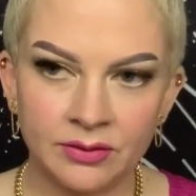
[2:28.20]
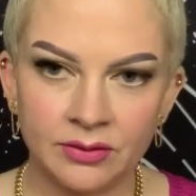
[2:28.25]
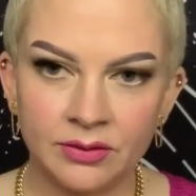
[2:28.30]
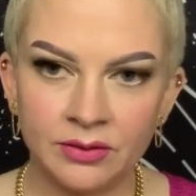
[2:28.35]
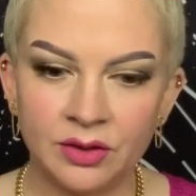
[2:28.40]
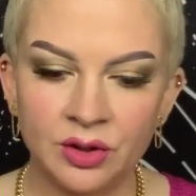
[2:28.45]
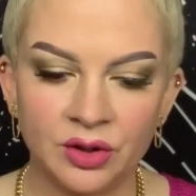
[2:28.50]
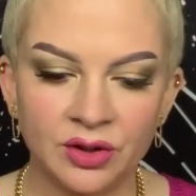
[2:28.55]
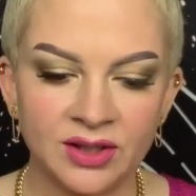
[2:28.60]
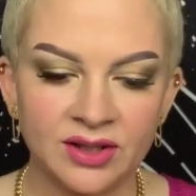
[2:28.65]

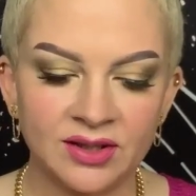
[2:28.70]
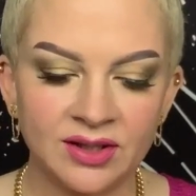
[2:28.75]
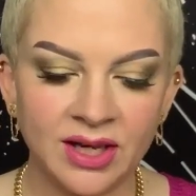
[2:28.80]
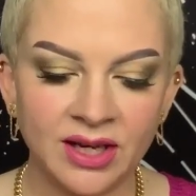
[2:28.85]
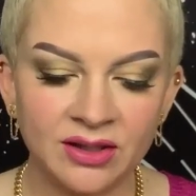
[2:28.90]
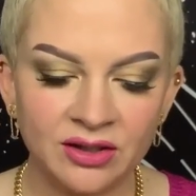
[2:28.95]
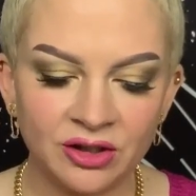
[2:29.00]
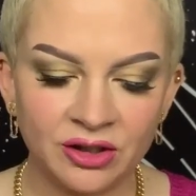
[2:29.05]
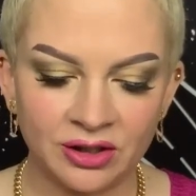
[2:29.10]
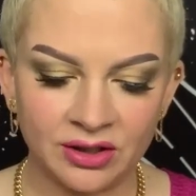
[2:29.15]
your
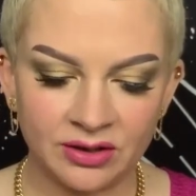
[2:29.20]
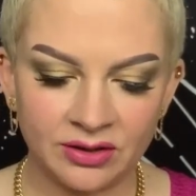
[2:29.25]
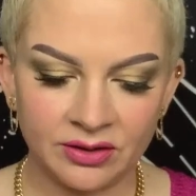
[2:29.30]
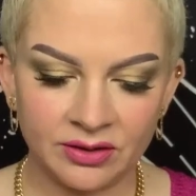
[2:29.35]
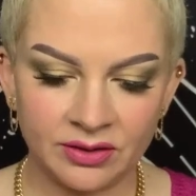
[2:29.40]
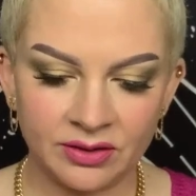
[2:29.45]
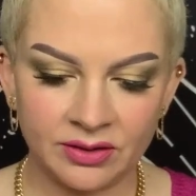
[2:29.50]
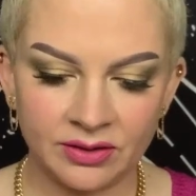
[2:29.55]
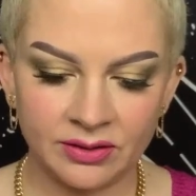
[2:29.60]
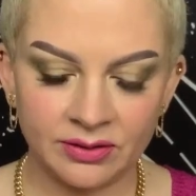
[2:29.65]

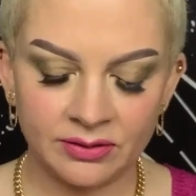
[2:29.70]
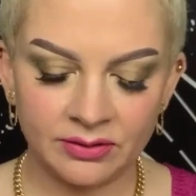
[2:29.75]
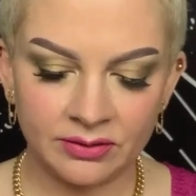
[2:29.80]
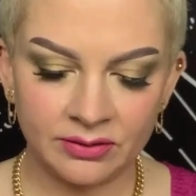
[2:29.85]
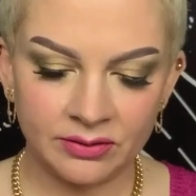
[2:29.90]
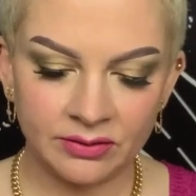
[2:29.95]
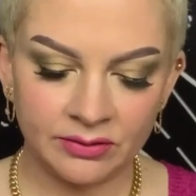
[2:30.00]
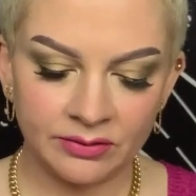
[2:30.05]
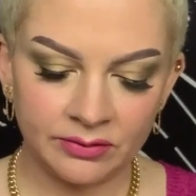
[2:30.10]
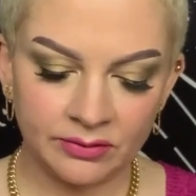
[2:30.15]
intentions.
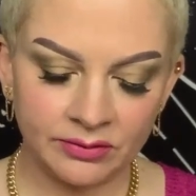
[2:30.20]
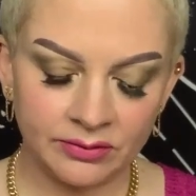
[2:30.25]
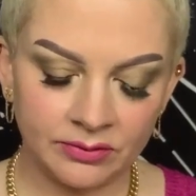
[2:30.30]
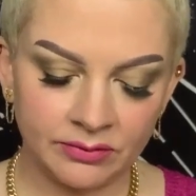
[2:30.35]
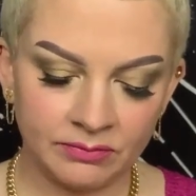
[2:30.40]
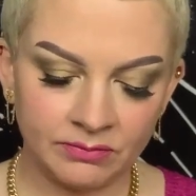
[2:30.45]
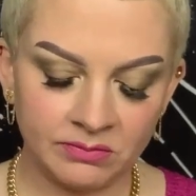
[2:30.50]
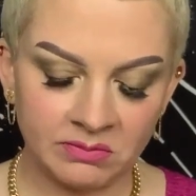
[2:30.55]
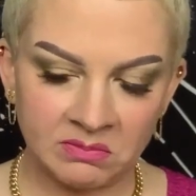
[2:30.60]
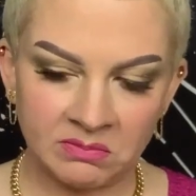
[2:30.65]

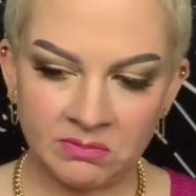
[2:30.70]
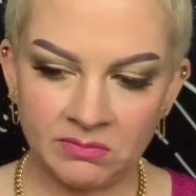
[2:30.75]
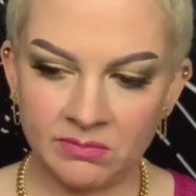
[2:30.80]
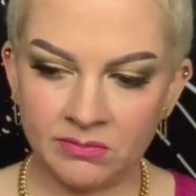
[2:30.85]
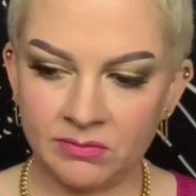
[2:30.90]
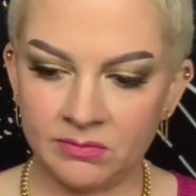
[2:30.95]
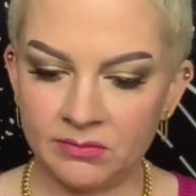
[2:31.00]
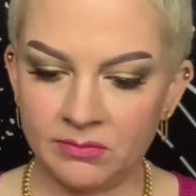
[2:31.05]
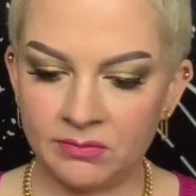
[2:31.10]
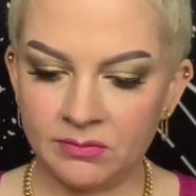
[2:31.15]

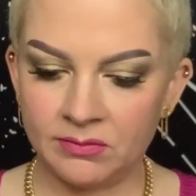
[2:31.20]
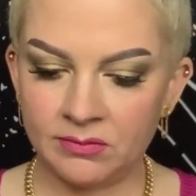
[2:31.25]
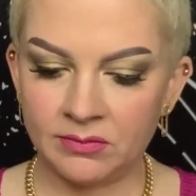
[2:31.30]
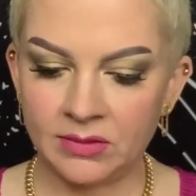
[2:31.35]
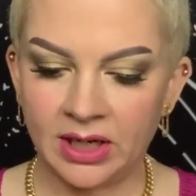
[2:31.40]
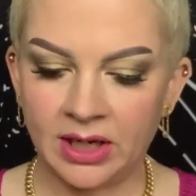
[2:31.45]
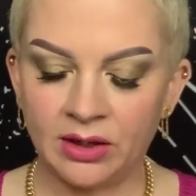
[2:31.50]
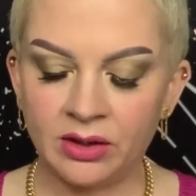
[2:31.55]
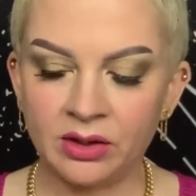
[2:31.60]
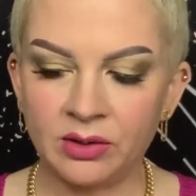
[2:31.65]

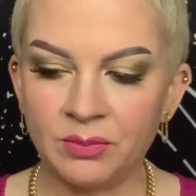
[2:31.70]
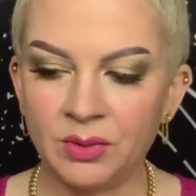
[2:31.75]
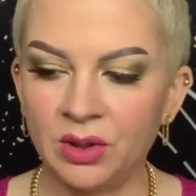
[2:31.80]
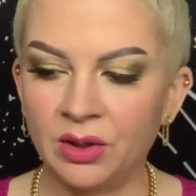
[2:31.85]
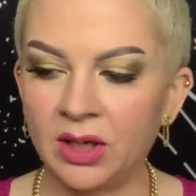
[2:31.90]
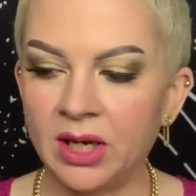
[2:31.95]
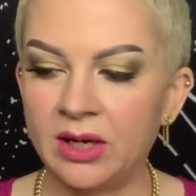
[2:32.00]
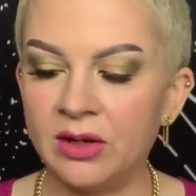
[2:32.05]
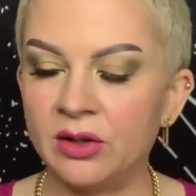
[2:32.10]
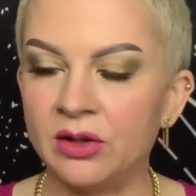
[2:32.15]
How to
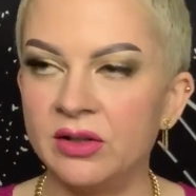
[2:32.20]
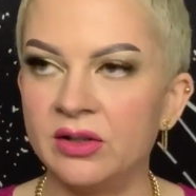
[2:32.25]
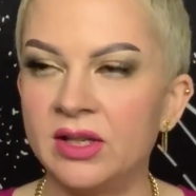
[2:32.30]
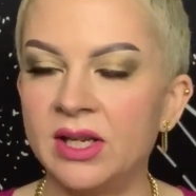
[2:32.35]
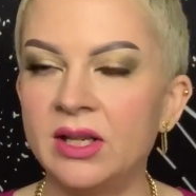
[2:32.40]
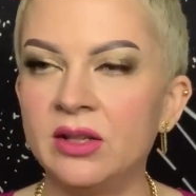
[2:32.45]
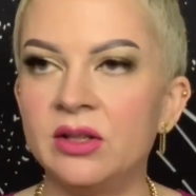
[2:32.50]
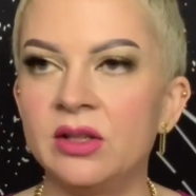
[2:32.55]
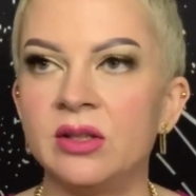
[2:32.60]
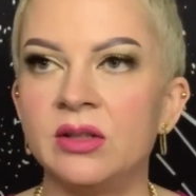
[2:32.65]
communicate your
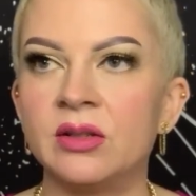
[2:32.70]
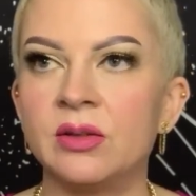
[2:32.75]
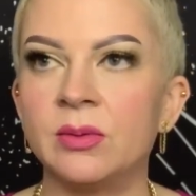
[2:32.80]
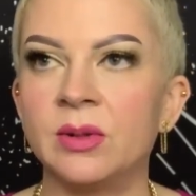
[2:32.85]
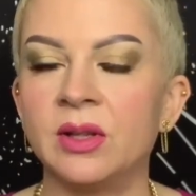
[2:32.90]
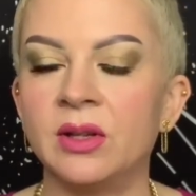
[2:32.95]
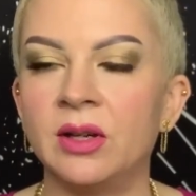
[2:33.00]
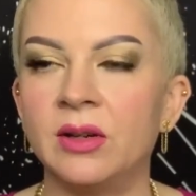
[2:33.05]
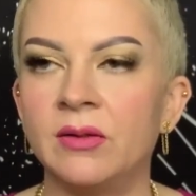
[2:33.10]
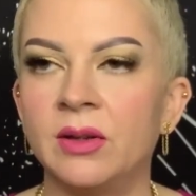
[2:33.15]
intentions is what
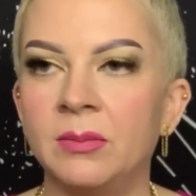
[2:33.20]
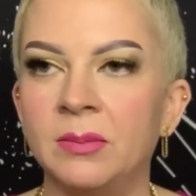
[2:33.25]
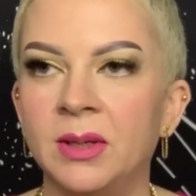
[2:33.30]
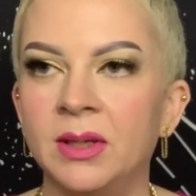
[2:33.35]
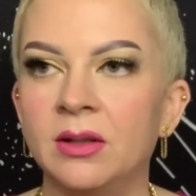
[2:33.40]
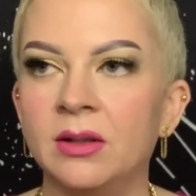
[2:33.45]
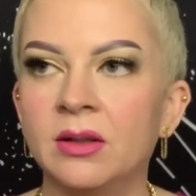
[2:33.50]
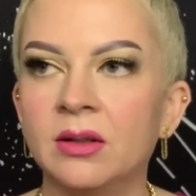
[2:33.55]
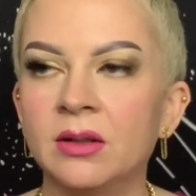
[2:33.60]
they're giving me.